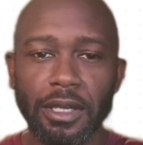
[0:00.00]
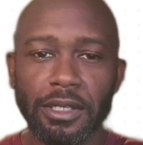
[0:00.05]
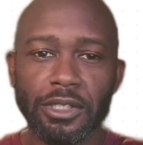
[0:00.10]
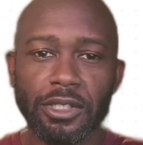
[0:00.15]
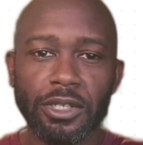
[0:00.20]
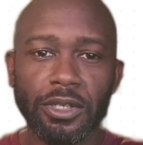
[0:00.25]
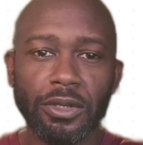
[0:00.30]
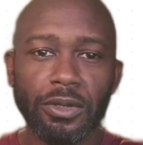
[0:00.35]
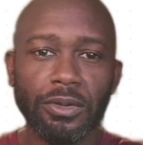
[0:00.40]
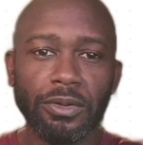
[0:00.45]

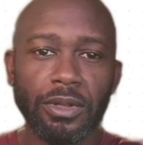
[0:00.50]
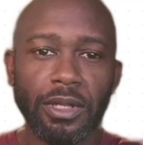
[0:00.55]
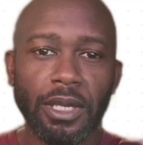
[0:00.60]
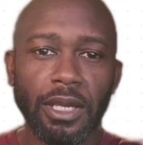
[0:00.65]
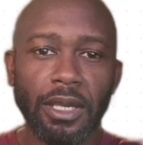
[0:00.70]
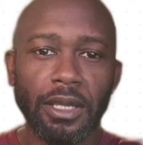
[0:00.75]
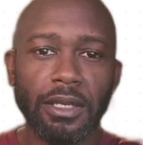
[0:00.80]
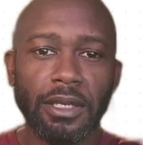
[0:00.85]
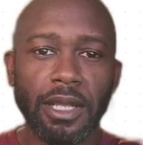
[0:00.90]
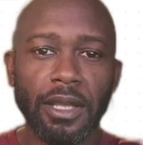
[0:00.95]
to
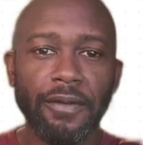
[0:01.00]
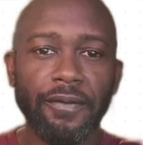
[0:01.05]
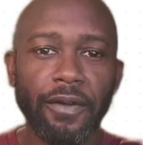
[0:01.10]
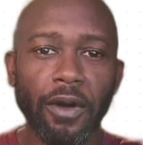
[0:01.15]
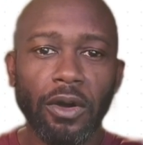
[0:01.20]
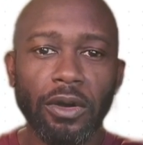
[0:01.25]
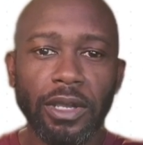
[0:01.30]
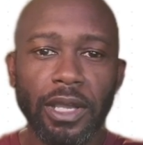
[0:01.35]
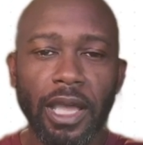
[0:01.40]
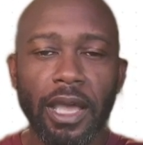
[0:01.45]
the
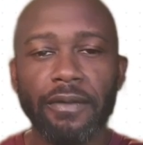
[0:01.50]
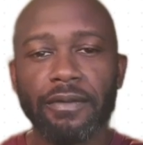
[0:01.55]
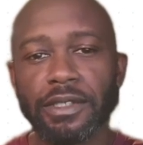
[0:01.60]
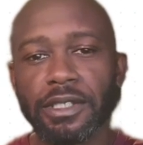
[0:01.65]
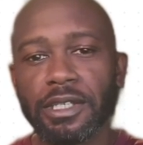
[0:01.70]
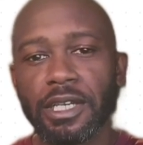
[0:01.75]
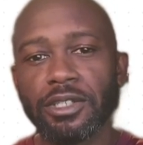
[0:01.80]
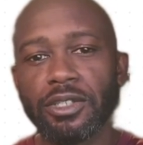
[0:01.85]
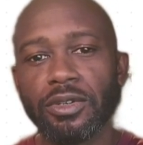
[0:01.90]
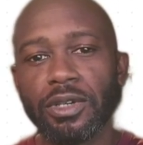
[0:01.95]
default
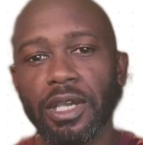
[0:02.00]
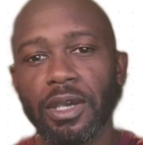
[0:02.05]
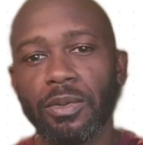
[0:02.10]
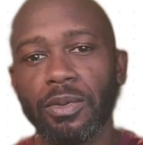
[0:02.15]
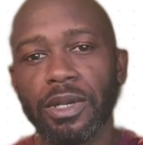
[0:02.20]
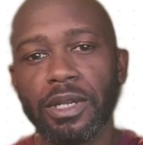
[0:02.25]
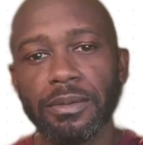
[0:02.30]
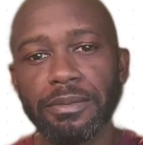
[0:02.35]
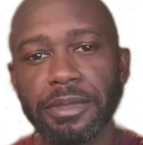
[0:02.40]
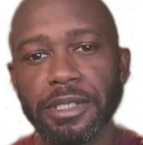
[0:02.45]
canvas that you get
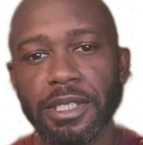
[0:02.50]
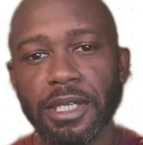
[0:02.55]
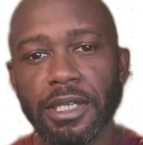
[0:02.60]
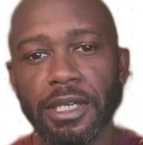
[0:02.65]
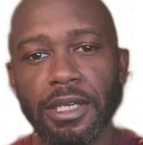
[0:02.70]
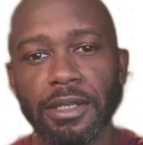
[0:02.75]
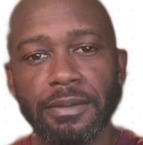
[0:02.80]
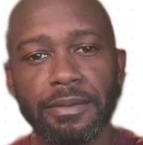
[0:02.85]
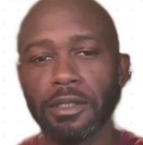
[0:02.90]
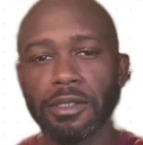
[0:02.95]
with
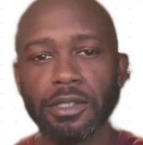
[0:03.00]
Obsidian.